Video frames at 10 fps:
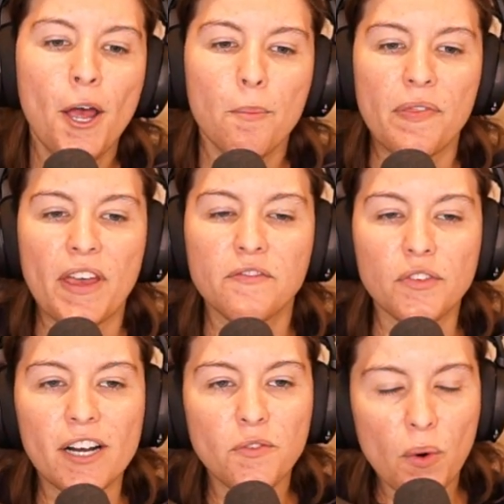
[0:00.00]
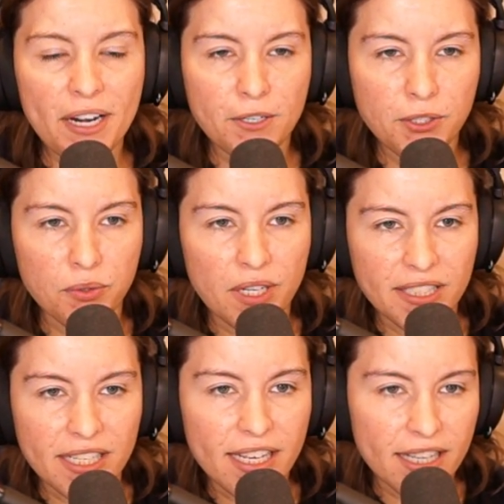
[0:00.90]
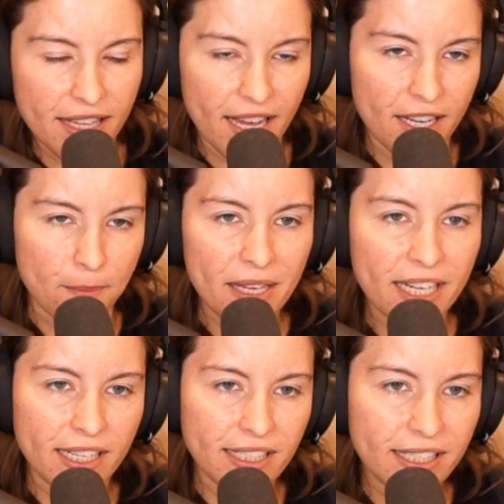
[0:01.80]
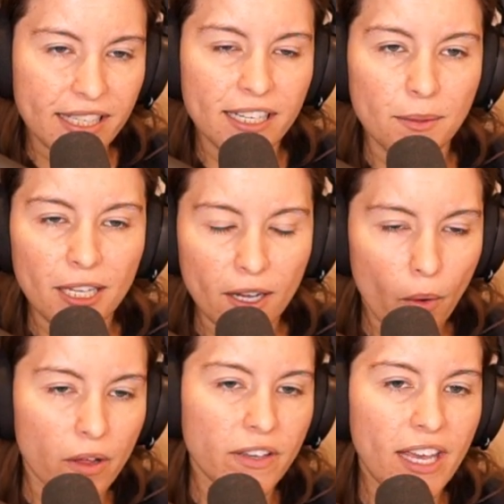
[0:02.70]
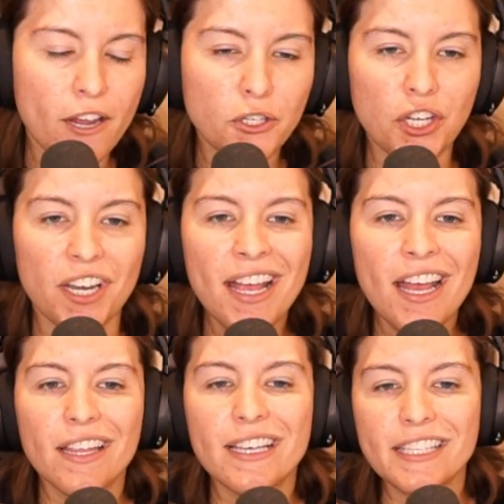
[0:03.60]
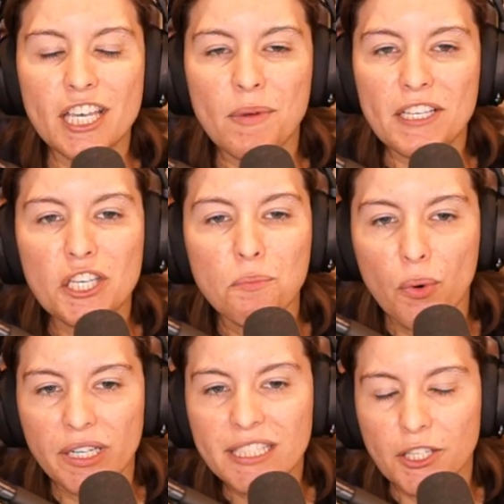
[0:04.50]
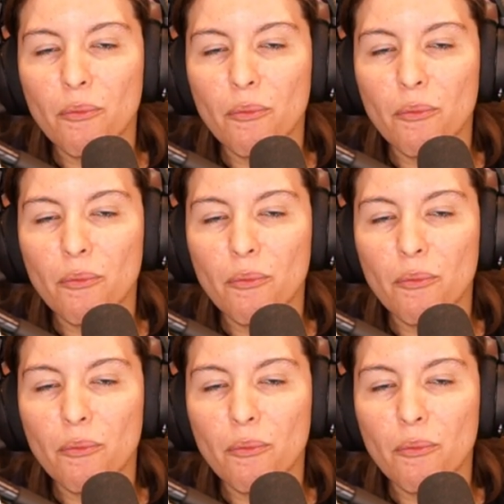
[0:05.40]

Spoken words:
But then for everyone else who doesn't get that immediate seed, immediate qualification, these EPT points still